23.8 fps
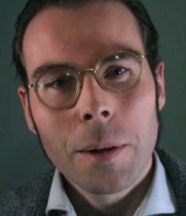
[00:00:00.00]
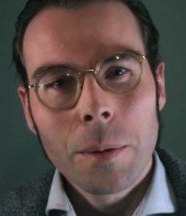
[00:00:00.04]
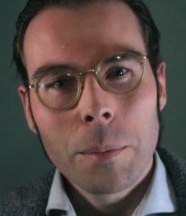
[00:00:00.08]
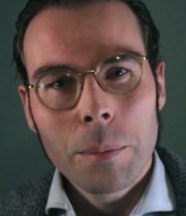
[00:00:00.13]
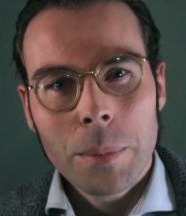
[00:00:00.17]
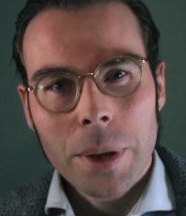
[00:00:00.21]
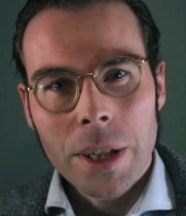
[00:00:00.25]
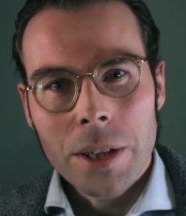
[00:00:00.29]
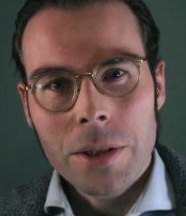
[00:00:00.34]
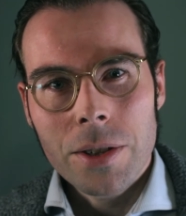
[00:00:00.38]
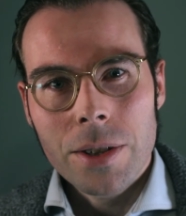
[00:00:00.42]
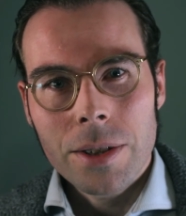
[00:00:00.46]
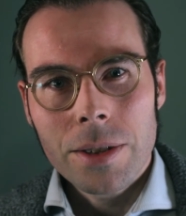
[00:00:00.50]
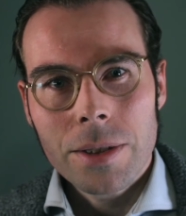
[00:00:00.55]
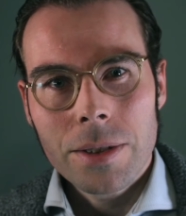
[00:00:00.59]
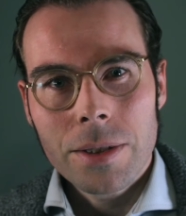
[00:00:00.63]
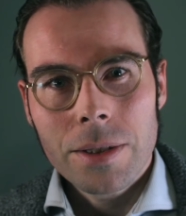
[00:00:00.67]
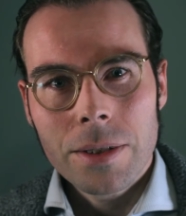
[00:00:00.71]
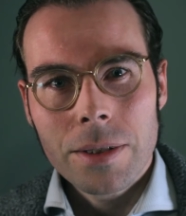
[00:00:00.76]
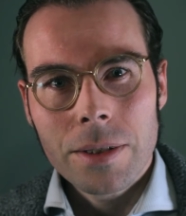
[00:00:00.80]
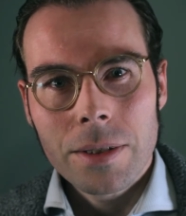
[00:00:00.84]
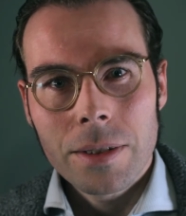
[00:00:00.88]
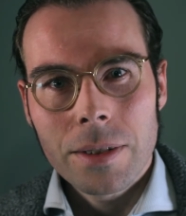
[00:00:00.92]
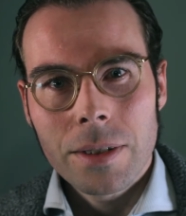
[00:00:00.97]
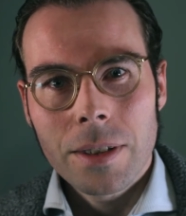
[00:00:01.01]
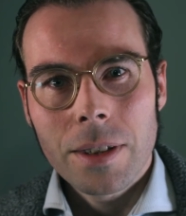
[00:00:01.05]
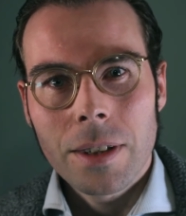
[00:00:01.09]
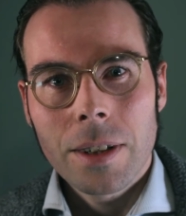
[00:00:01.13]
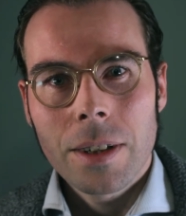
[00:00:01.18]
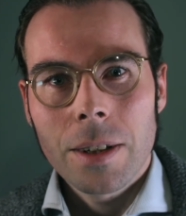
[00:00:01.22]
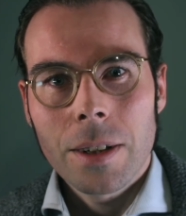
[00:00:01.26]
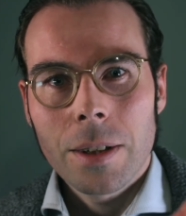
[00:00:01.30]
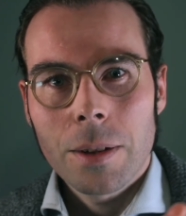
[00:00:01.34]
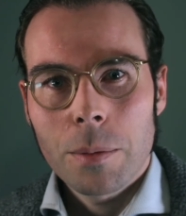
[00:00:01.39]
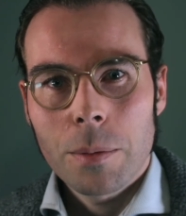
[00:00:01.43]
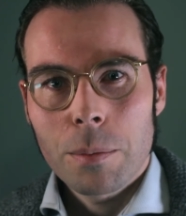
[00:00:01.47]
Pictures
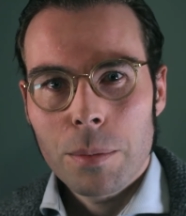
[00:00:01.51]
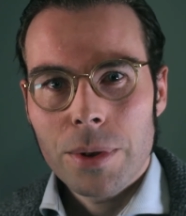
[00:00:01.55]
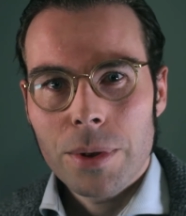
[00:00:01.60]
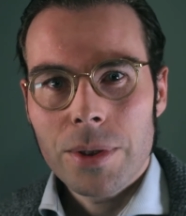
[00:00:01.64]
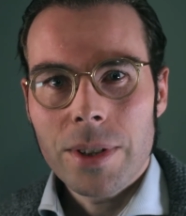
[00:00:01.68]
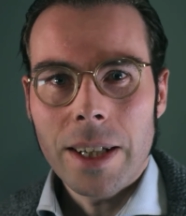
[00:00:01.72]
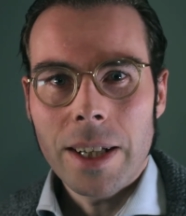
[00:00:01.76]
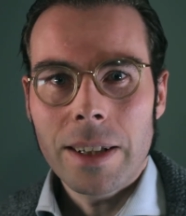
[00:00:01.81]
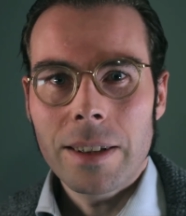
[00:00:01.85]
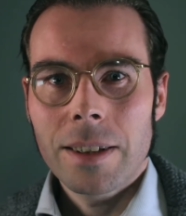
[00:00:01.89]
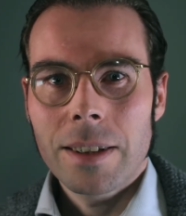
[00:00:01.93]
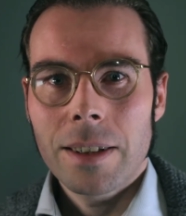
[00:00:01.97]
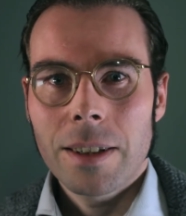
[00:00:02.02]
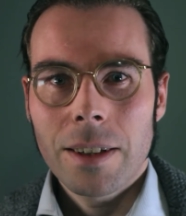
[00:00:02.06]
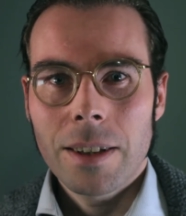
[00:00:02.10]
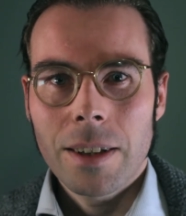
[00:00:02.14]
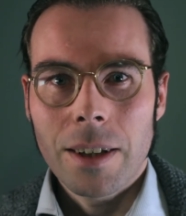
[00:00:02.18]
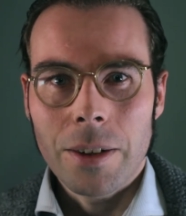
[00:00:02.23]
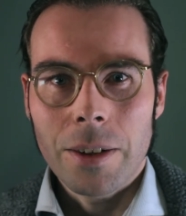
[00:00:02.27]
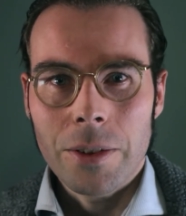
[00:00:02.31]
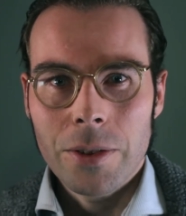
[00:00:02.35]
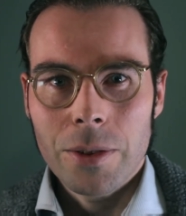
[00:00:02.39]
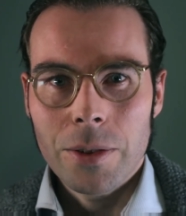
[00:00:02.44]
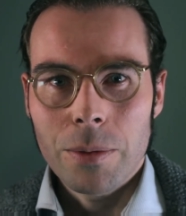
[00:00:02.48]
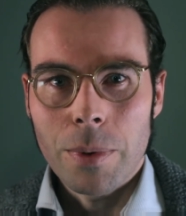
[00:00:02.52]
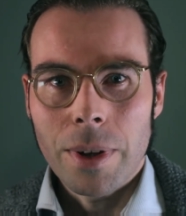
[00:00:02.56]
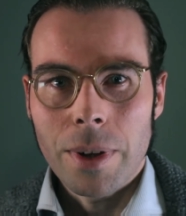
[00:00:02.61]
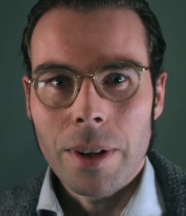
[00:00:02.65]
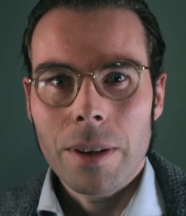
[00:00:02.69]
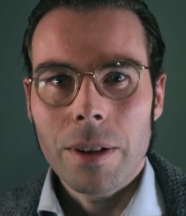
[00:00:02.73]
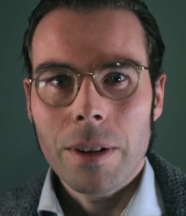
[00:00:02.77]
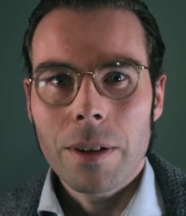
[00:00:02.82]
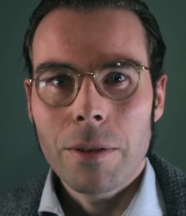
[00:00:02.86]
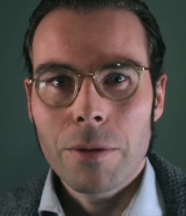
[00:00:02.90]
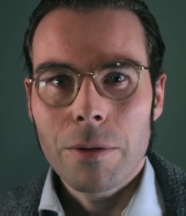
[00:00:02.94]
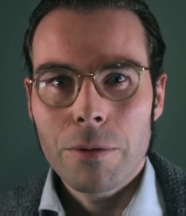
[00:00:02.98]
present us with
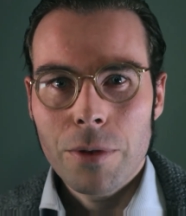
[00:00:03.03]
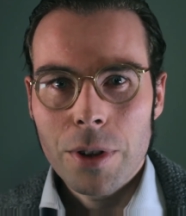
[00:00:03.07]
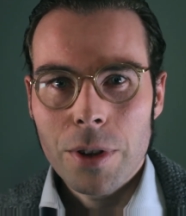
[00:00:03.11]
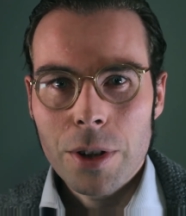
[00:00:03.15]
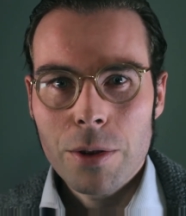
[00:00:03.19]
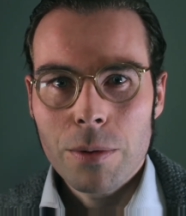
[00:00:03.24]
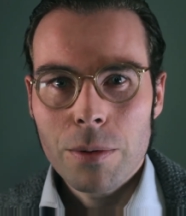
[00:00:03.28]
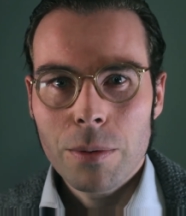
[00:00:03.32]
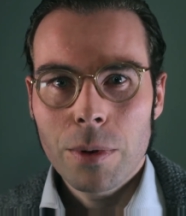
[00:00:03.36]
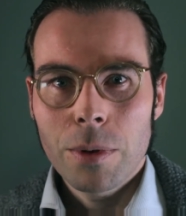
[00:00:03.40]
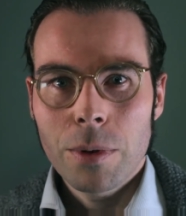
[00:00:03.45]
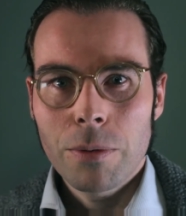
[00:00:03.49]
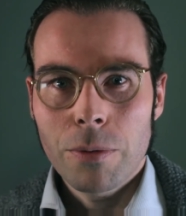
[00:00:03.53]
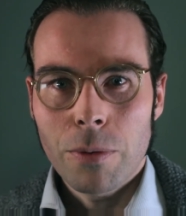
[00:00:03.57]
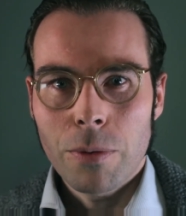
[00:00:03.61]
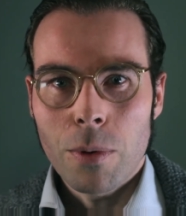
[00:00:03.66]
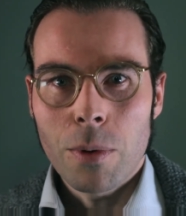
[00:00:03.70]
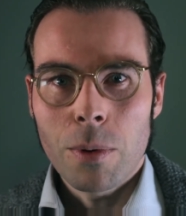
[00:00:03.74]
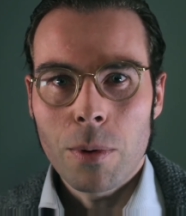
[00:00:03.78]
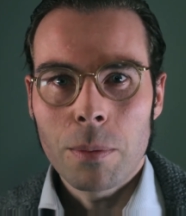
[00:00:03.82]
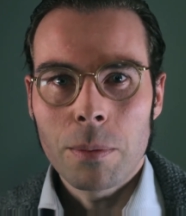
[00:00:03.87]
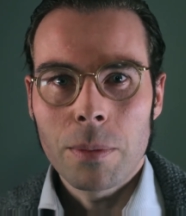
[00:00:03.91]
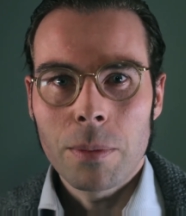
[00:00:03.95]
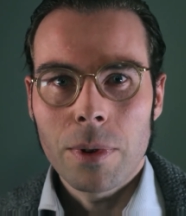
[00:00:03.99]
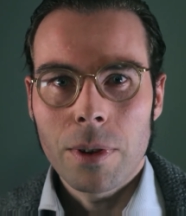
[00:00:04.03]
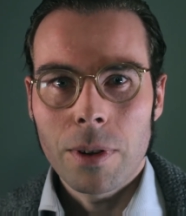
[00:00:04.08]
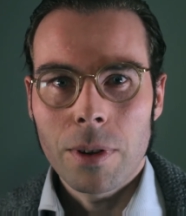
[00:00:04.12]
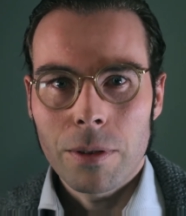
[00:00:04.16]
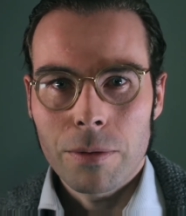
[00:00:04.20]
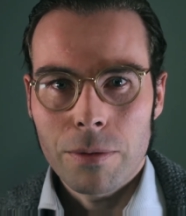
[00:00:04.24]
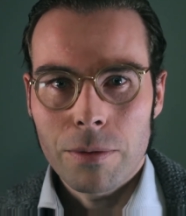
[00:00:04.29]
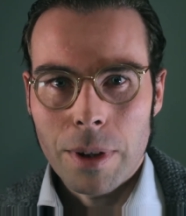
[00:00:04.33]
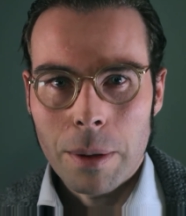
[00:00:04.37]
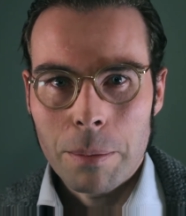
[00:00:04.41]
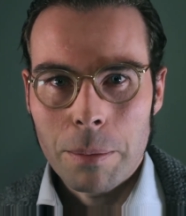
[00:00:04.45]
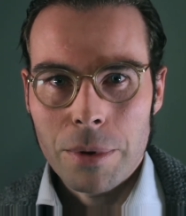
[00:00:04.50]
a visual form of
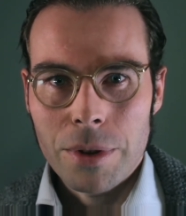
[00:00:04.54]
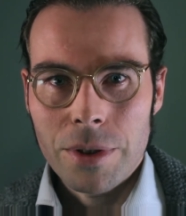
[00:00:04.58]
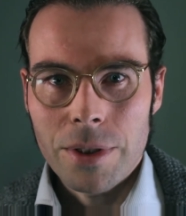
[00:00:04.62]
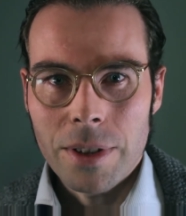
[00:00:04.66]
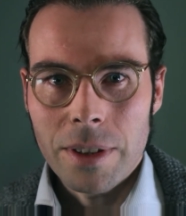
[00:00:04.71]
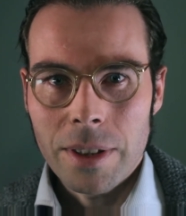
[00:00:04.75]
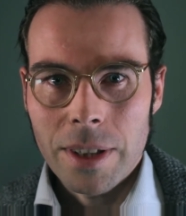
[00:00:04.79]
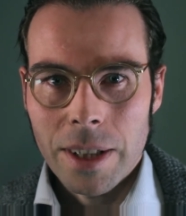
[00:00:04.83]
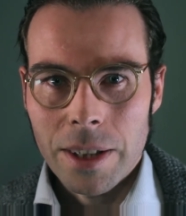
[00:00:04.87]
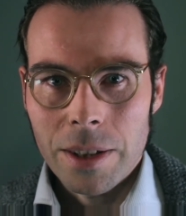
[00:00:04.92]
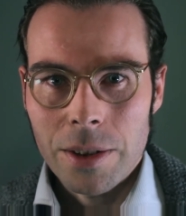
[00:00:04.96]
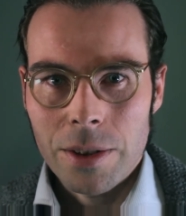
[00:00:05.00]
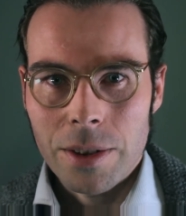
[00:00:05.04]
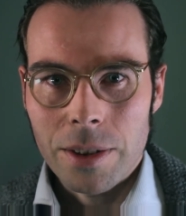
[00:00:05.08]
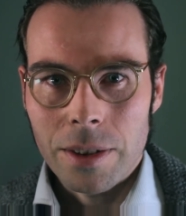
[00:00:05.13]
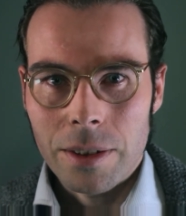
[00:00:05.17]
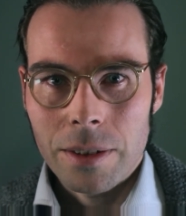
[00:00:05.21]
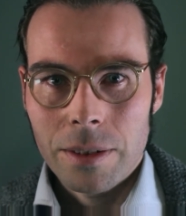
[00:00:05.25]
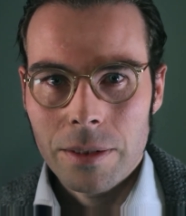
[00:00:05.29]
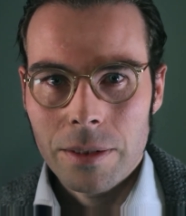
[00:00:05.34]
representation.